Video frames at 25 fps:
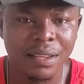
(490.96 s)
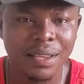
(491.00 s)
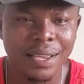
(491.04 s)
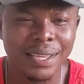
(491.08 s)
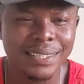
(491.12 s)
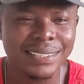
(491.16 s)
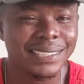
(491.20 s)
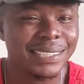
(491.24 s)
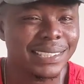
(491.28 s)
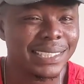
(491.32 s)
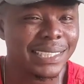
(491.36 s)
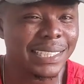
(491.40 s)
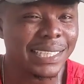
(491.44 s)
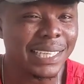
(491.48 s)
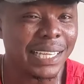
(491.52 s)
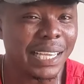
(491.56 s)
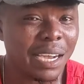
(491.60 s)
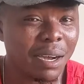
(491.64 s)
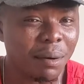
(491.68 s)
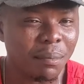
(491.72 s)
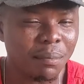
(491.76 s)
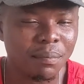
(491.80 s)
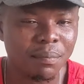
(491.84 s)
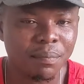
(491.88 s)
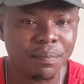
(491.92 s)
And she didn't
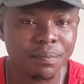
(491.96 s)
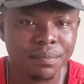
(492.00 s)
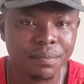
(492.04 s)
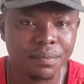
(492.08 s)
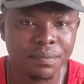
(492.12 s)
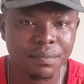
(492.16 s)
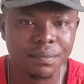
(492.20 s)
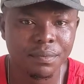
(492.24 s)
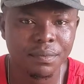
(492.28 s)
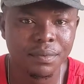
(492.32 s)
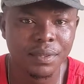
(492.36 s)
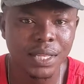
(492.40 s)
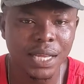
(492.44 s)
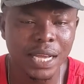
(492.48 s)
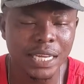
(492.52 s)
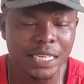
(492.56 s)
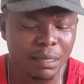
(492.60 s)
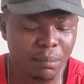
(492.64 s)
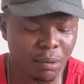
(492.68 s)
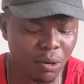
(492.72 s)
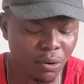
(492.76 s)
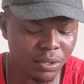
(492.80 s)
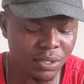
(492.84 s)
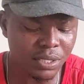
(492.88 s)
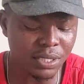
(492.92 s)
come. At
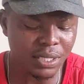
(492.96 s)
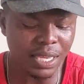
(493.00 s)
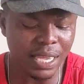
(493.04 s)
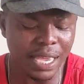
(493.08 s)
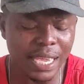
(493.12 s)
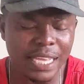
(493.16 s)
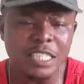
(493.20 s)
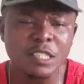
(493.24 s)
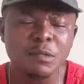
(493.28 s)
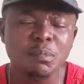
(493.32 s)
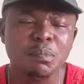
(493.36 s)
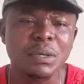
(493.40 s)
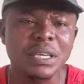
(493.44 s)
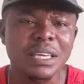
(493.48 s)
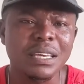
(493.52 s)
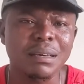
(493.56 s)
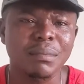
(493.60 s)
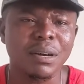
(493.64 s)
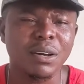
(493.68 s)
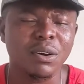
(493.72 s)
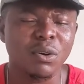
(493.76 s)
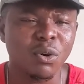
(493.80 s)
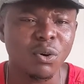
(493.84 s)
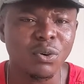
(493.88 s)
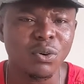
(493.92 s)
about 8
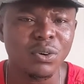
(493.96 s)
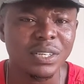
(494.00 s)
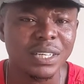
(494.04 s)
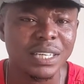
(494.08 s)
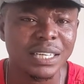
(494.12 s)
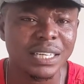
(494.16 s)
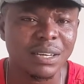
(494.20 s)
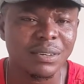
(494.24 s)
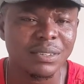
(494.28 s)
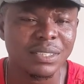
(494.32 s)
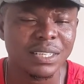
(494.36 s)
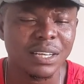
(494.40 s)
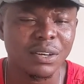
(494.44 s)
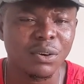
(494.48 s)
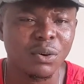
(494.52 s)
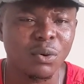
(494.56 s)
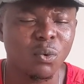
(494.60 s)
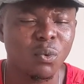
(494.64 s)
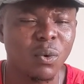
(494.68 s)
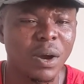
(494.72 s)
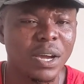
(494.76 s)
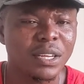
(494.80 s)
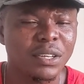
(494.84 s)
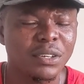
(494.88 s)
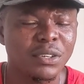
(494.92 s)
p.m., I called her and I was like, oh,
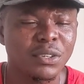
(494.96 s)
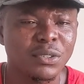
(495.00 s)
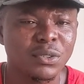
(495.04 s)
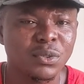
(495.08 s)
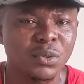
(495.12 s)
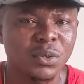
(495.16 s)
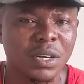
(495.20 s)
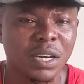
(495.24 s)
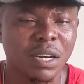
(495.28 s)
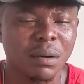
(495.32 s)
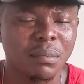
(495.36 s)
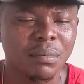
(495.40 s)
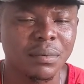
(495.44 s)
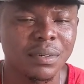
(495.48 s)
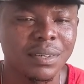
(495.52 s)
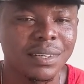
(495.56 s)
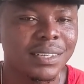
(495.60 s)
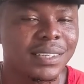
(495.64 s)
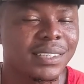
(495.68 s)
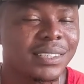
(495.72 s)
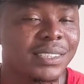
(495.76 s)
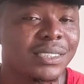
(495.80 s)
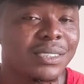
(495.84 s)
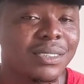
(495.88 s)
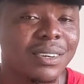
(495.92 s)
why didn't you come?
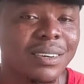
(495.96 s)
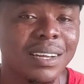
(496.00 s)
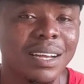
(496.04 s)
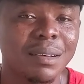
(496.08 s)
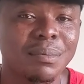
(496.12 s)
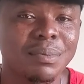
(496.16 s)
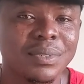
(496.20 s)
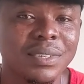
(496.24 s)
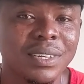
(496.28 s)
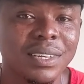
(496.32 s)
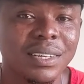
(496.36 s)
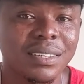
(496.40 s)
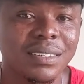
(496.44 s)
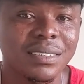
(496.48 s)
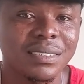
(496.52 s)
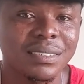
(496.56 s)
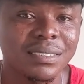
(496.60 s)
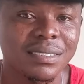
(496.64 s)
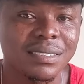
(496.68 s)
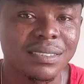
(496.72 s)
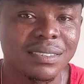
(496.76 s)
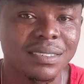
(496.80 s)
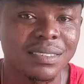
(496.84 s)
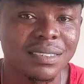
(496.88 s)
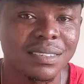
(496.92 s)
She got upset.
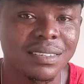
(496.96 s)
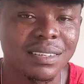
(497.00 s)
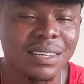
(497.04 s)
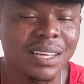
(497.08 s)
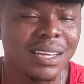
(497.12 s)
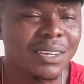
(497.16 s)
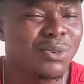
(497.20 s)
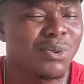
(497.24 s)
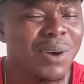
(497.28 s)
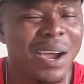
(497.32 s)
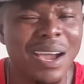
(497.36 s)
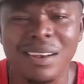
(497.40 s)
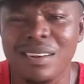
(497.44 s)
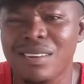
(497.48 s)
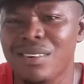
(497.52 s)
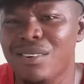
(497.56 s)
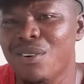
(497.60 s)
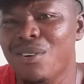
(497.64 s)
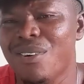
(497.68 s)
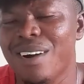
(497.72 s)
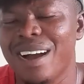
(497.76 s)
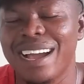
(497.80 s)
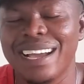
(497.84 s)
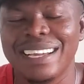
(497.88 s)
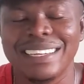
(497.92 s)
Now, do I
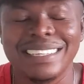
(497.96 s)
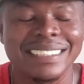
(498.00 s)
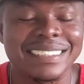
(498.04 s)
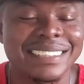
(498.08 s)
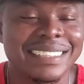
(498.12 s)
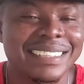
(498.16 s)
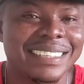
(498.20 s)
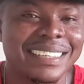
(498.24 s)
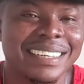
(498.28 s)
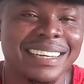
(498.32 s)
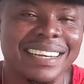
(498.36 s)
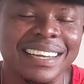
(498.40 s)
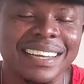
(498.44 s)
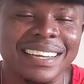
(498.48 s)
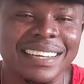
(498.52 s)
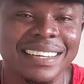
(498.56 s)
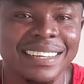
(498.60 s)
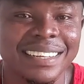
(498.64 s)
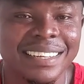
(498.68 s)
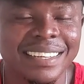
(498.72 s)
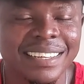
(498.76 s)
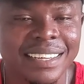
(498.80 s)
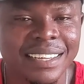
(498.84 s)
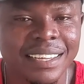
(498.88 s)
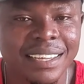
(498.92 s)
know why it is?
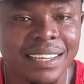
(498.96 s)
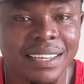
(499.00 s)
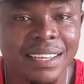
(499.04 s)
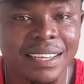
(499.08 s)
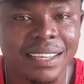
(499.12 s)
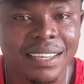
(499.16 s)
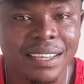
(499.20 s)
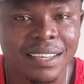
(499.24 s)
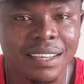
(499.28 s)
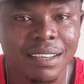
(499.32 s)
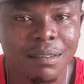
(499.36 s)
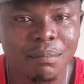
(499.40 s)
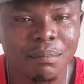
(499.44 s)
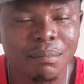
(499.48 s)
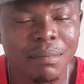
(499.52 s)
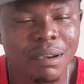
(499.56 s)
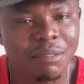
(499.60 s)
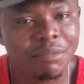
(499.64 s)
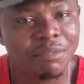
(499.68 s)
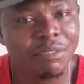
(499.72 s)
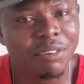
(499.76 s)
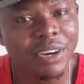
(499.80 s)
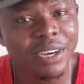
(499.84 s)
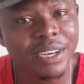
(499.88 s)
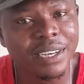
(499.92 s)
My
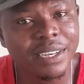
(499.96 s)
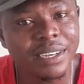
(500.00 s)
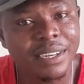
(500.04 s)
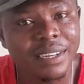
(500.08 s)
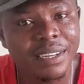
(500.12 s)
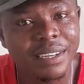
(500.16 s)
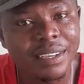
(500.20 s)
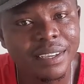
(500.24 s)
friend,